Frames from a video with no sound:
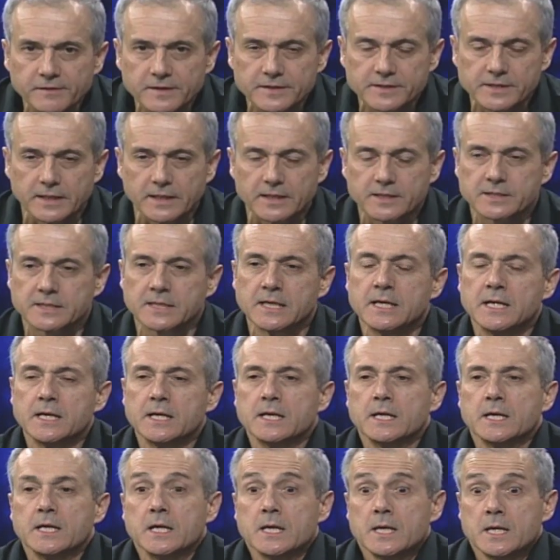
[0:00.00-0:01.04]
physics.
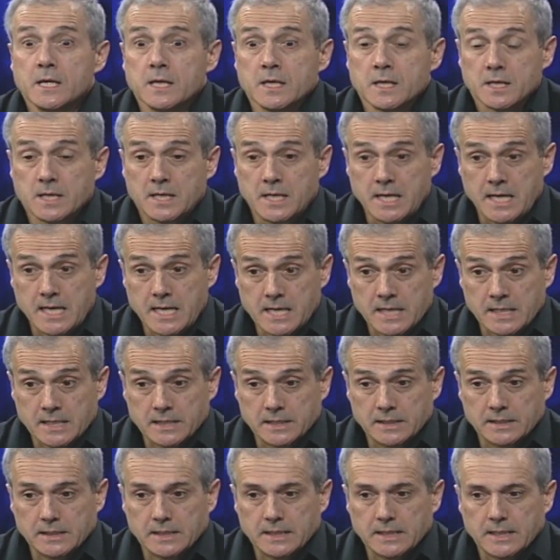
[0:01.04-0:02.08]

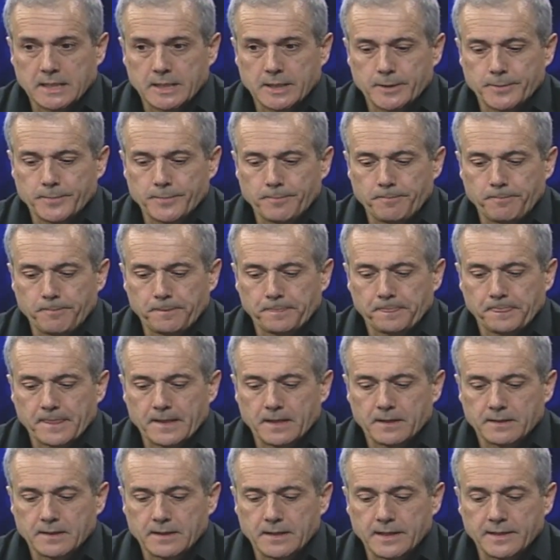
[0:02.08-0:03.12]
And, um,
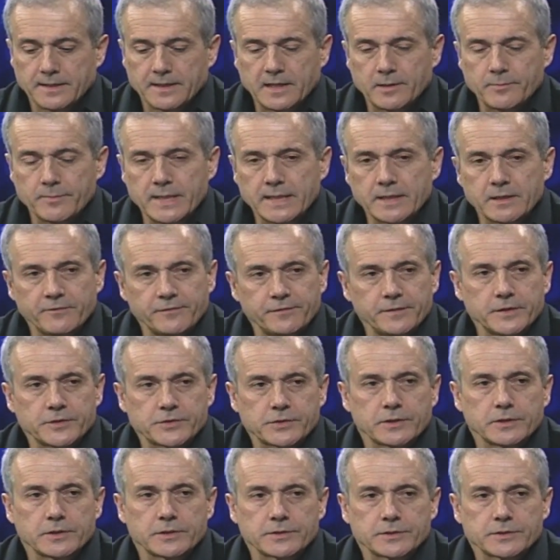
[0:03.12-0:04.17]
and there are many
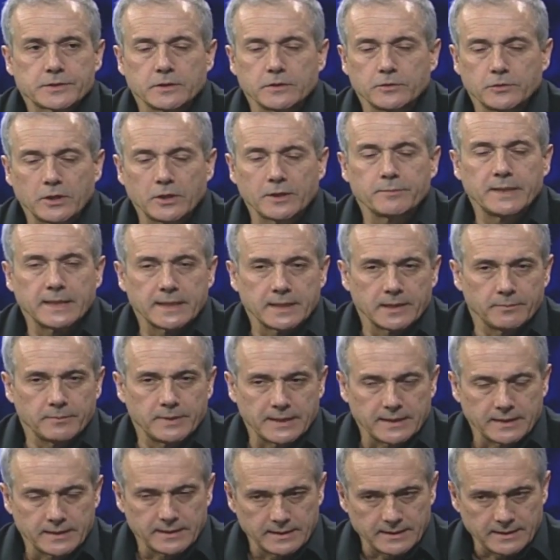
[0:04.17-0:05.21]
features, not many,
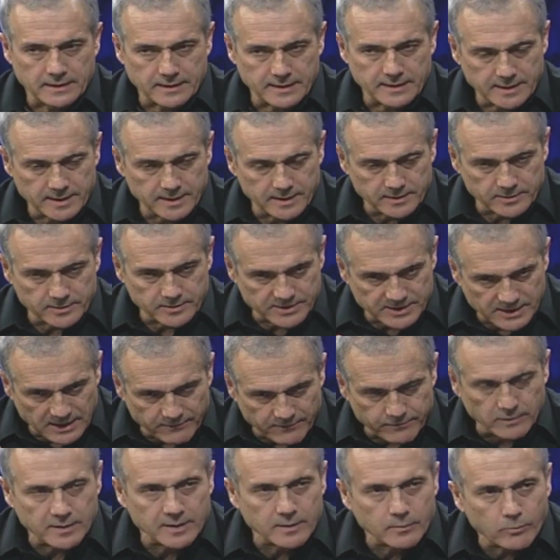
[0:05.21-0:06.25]
but there are
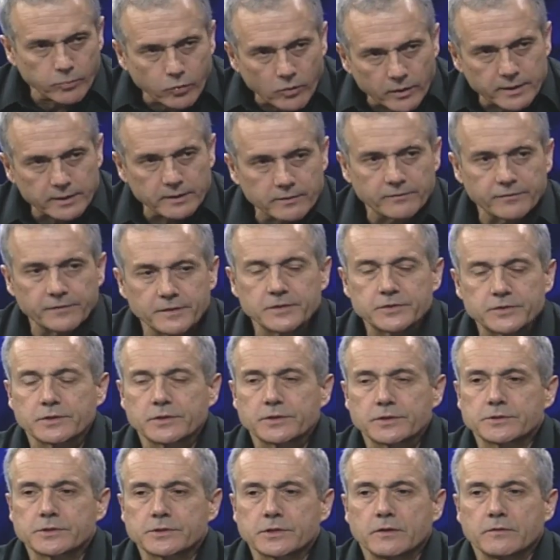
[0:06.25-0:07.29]
several important
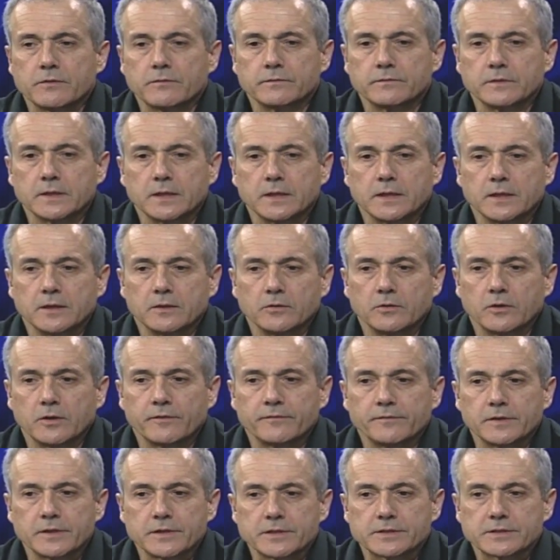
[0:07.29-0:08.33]
features of, uh,
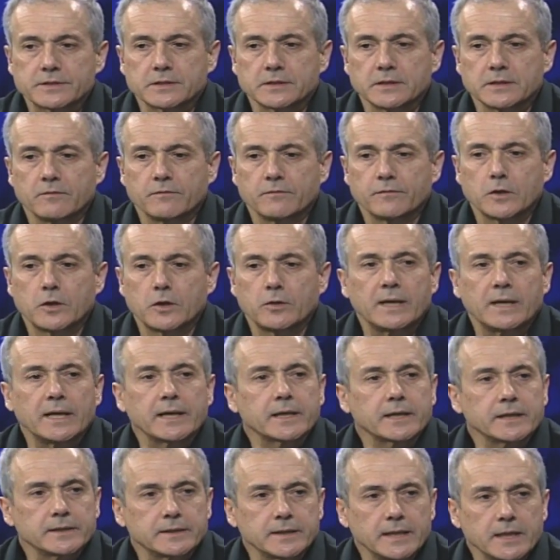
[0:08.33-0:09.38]
of this uh, flow
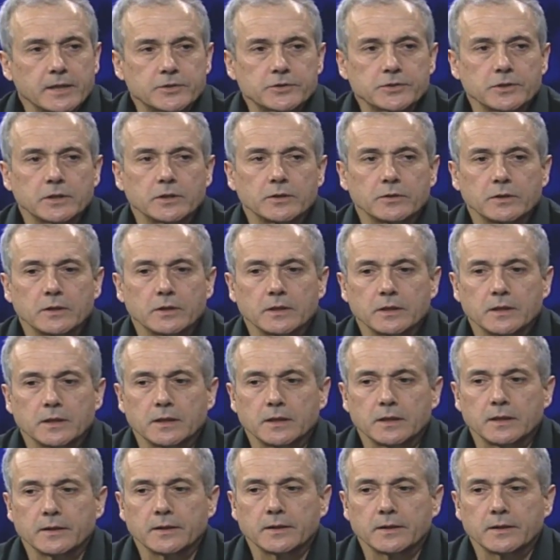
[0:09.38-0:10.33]
architecture uh,